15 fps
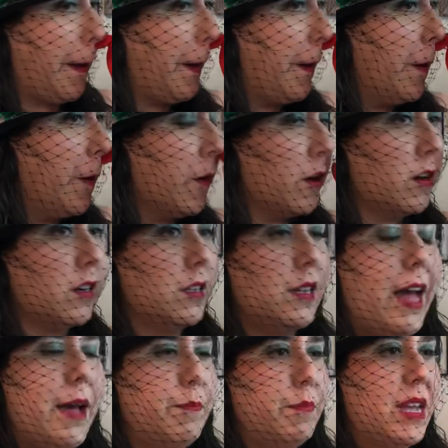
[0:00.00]
horror
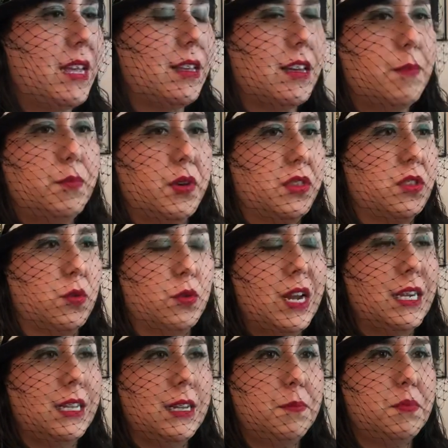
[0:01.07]
glam makeup with the
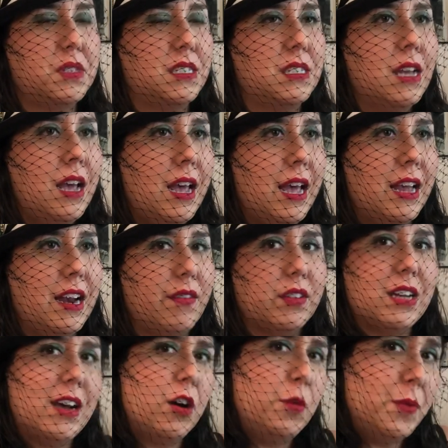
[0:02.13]
red lips, and
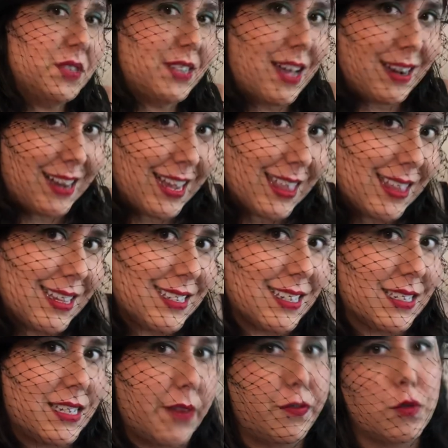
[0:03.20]
it almost kind of like this,
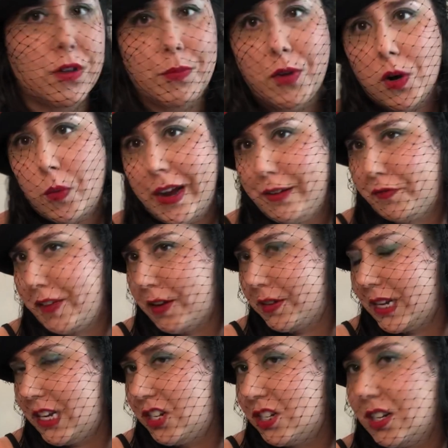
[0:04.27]
except for with more white
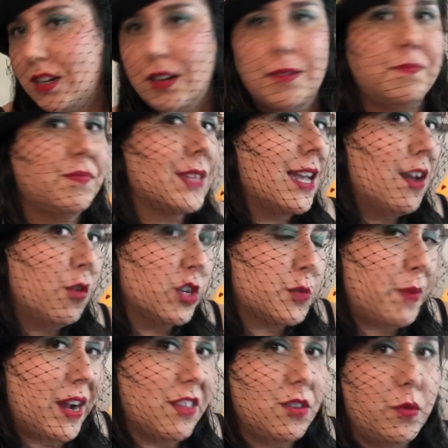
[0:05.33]
foundation. Which,
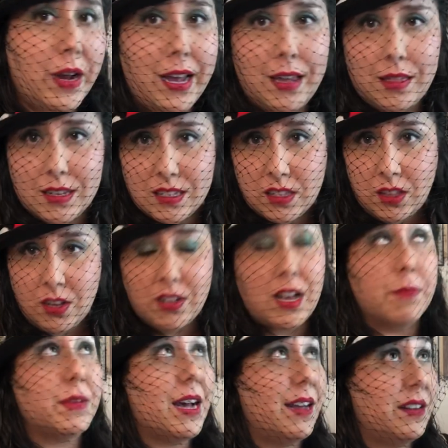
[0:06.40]
by the way, this look,
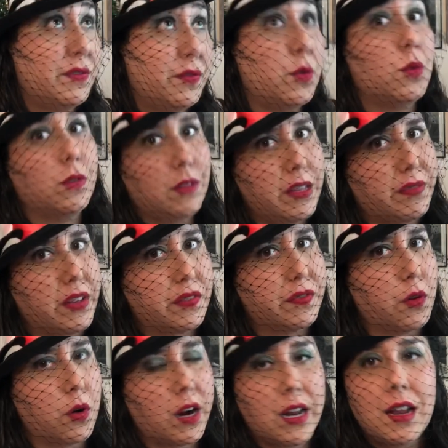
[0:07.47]
I'm kind of living
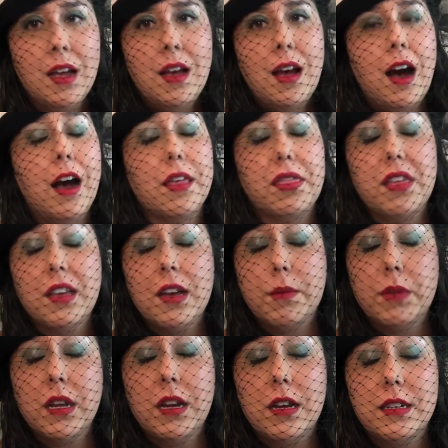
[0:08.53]
for it. I think I'm
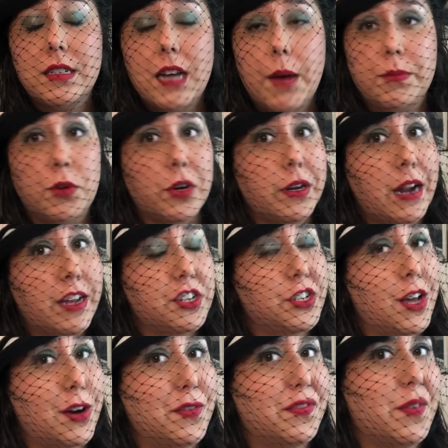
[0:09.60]
going to adopt green
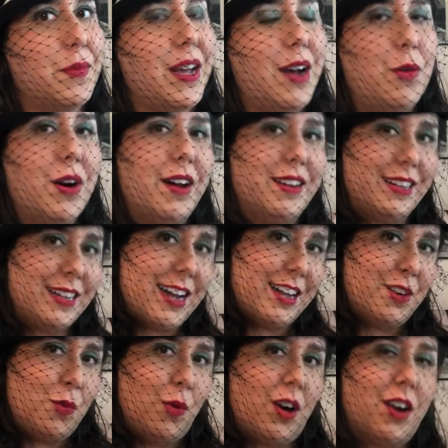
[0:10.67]
eyeshadow from now on. It
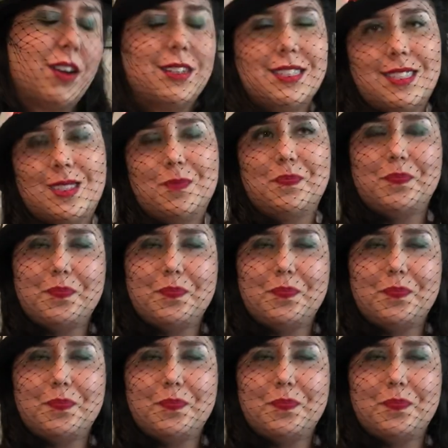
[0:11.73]
kind of works.